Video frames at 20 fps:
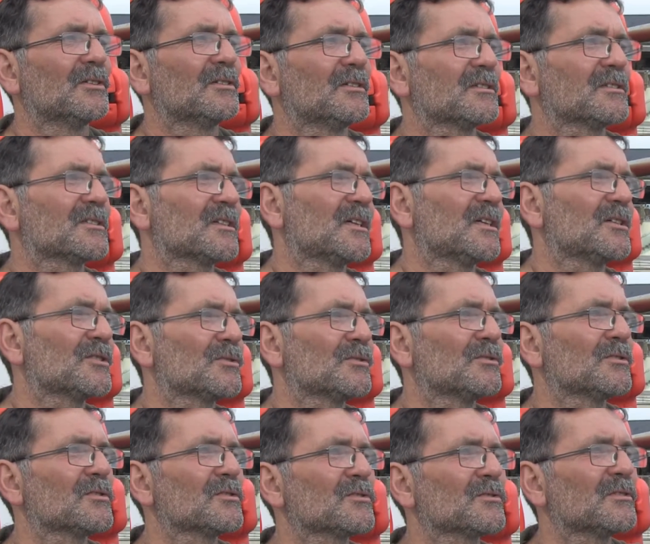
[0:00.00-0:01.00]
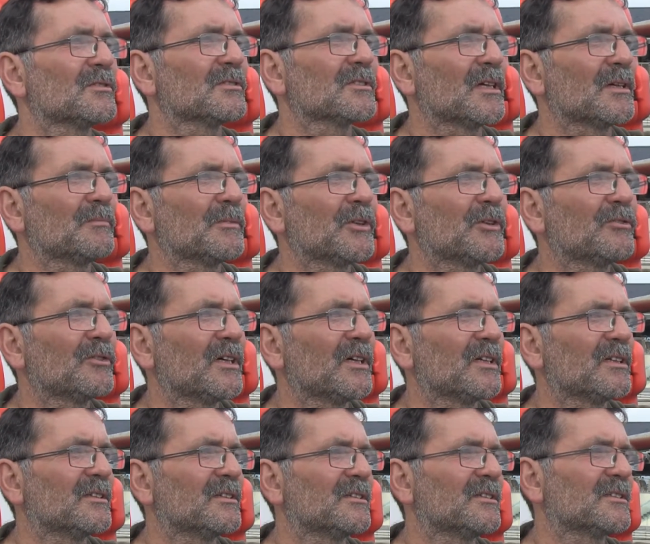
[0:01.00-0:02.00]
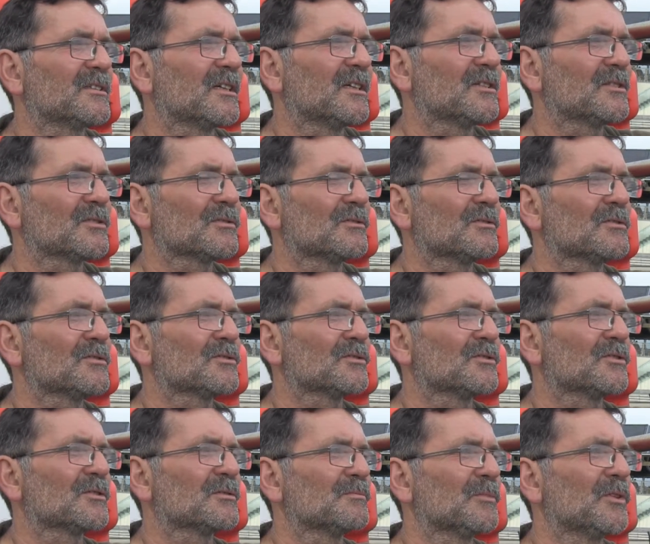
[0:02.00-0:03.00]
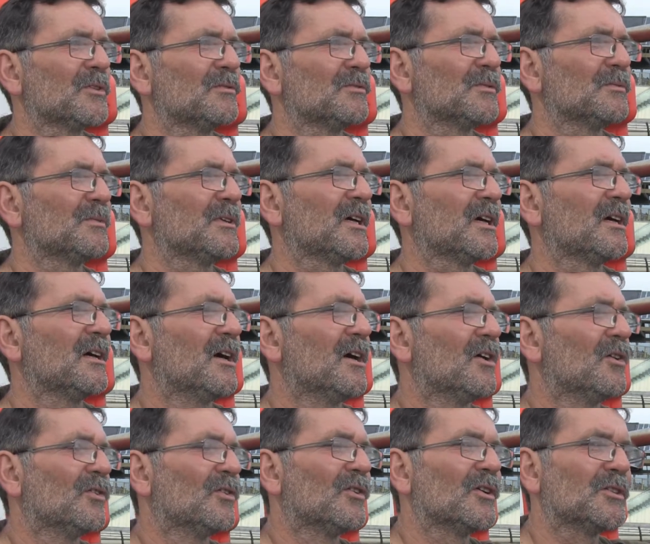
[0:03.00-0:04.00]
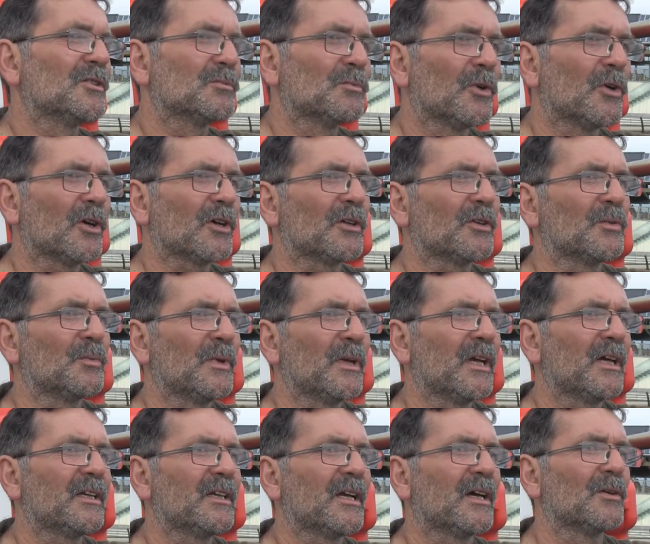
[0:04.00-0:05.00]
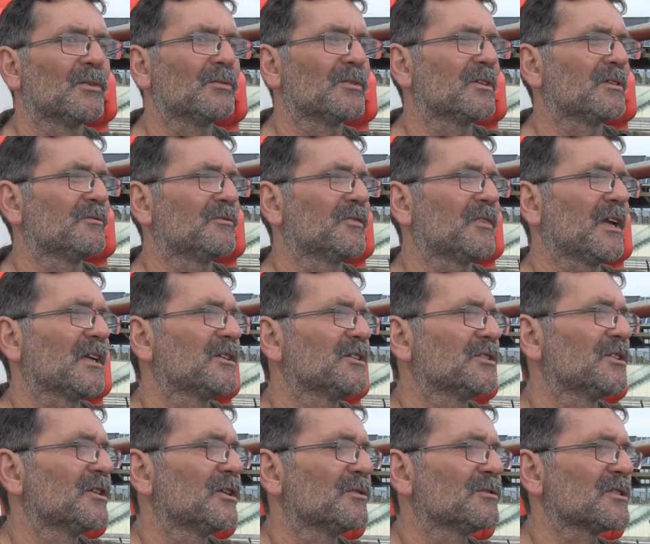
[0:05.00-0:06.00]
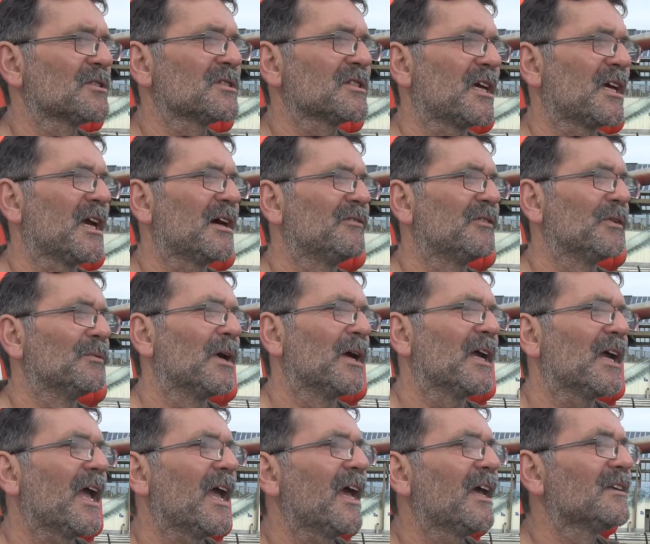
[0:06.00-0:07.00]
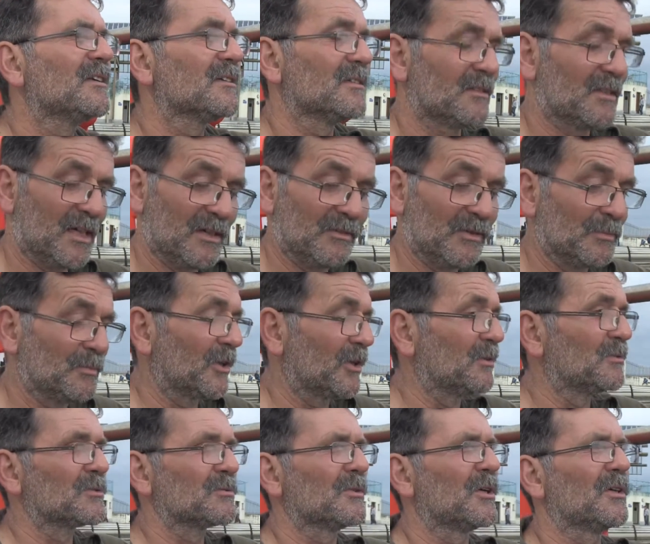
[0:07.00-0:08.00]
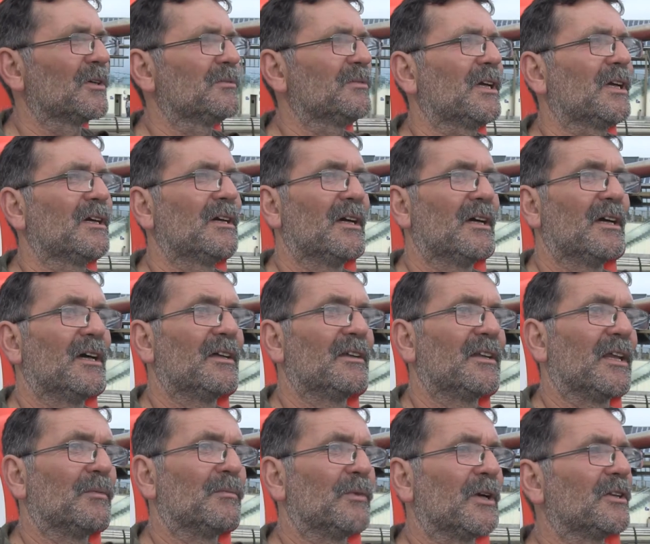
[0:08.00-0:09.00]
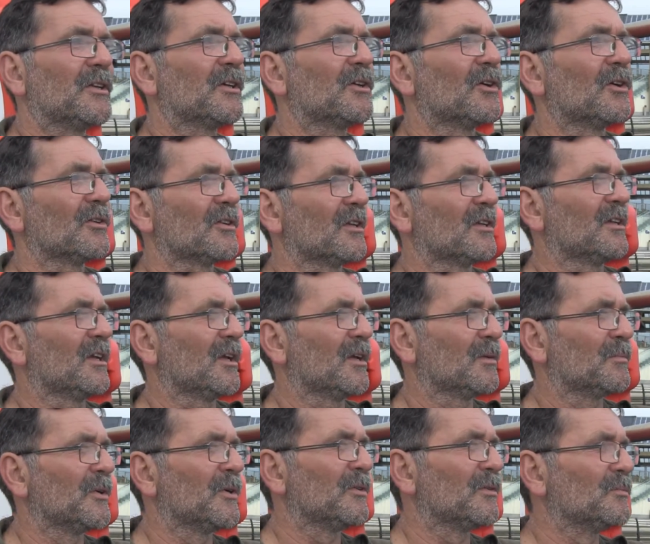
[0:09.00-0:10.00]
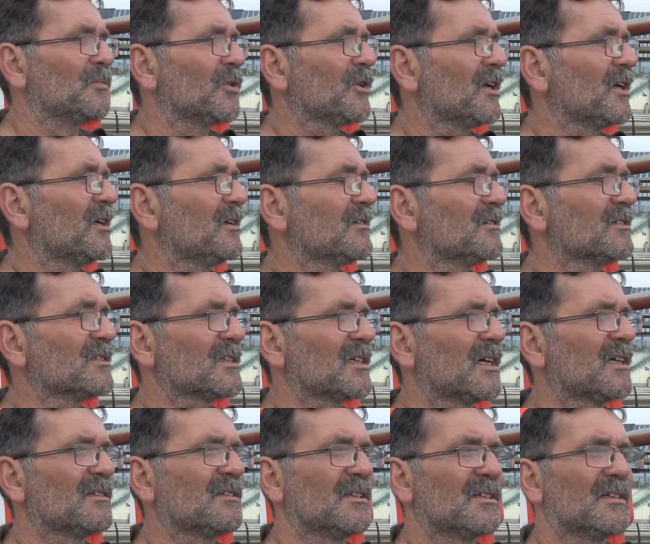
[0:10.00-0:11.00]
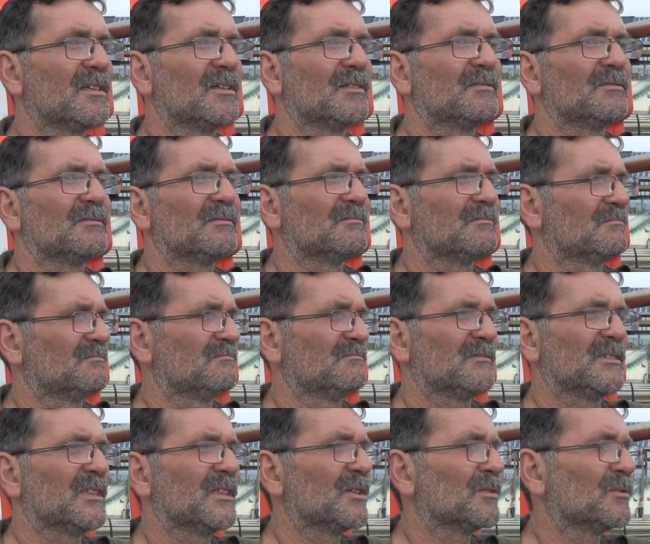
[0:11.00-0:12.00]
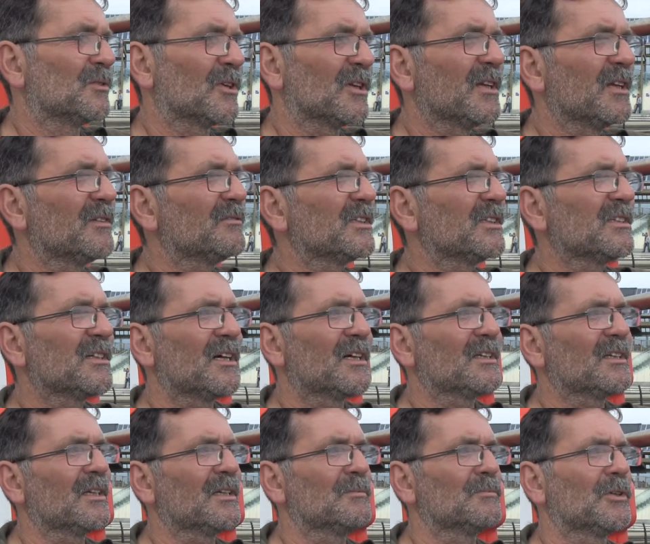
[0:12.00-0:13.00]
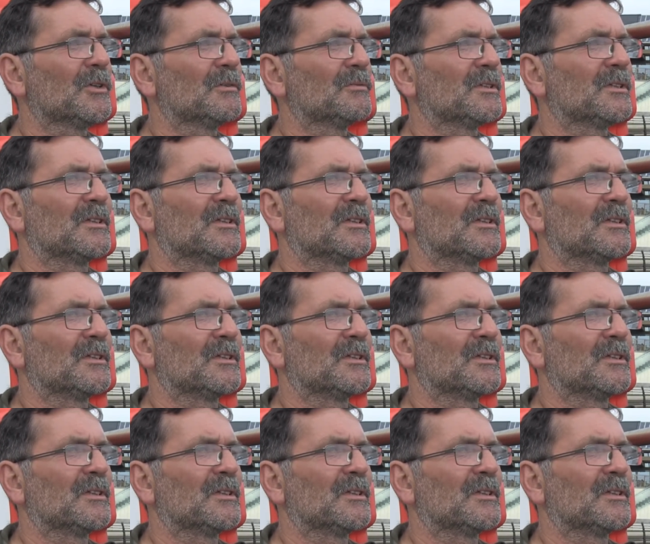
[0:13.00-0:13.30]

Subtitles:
Oh, I see so-and-so's emigrated. You see so-and-so's moved away. Oh, he's working away now. Fellas you used to see every weekend and everybody was working away. Then when they got the little bit of money, they said, we didn't want to live in Darden anymore.